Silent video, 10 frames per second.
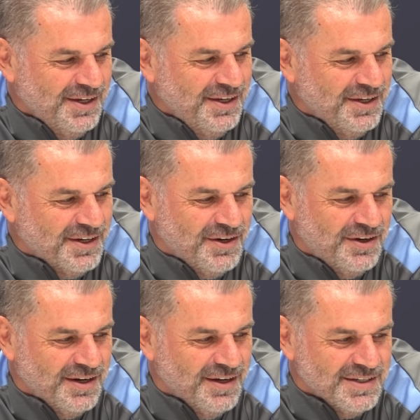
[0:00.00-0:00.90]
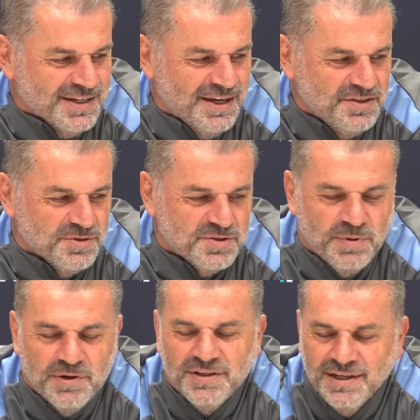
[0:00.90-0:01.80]
you kind of, as a kindred
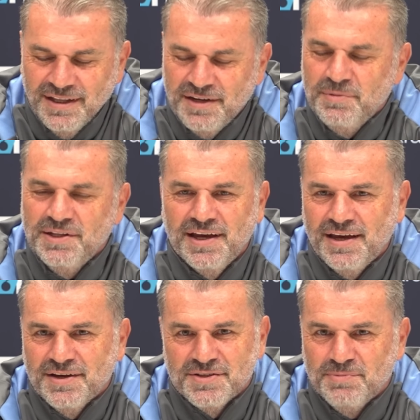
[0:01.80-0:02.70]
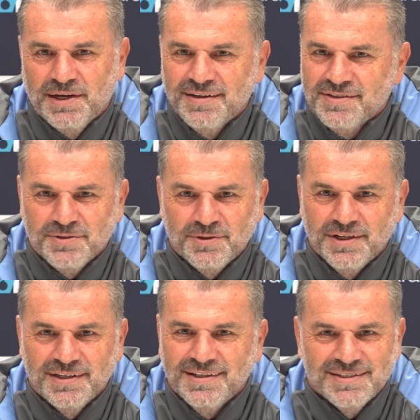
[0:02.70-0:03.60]
spirit, you let him in your house, mate. It's all
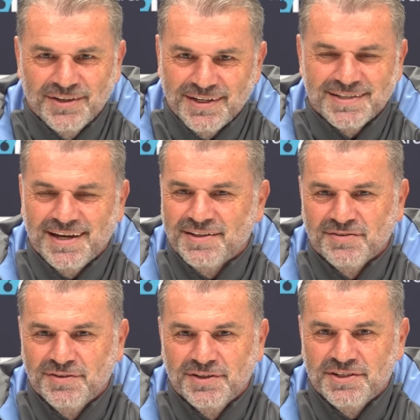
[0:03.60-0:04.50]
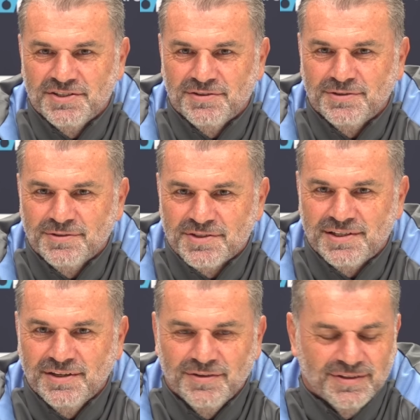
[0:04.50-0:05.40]
right. He's not going to take the furniture or
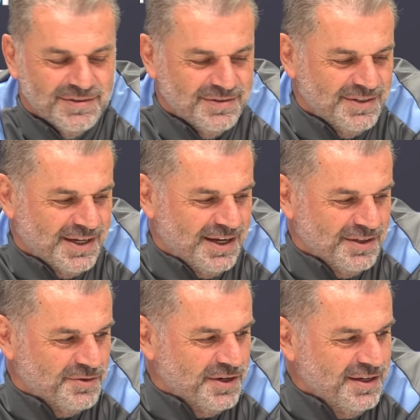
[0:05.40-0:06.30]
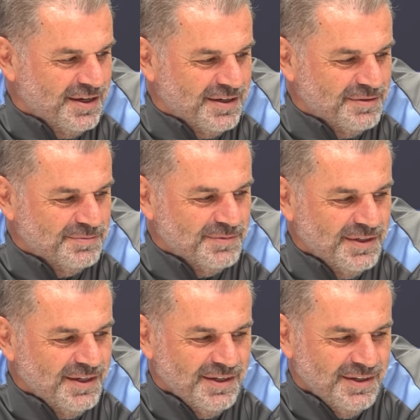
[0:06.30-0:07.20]
steal the cutlery.
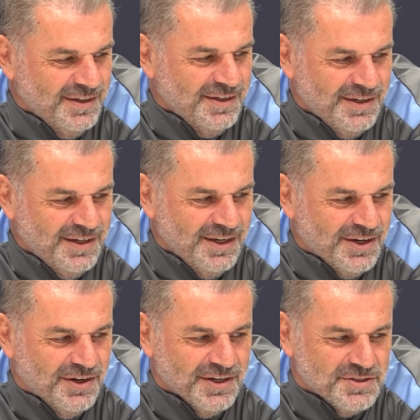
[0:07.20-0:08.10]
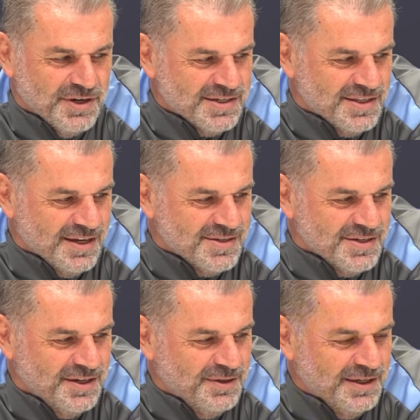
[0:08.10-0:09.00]
You kind of trust that.
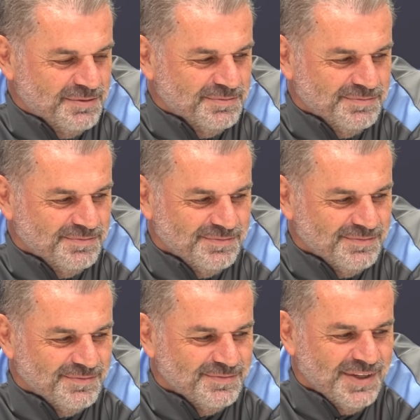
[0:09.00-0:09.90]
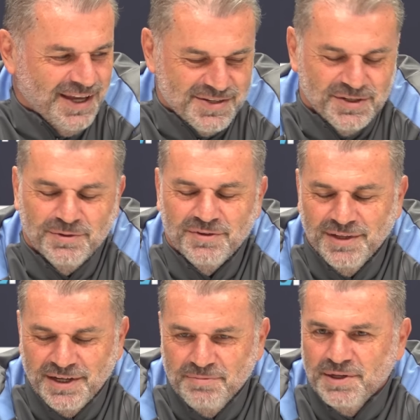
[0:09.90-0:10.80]
So, yes, I would have
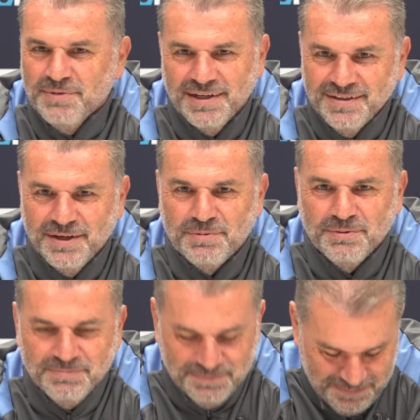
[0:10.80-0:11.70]
let him in, mate. No problem.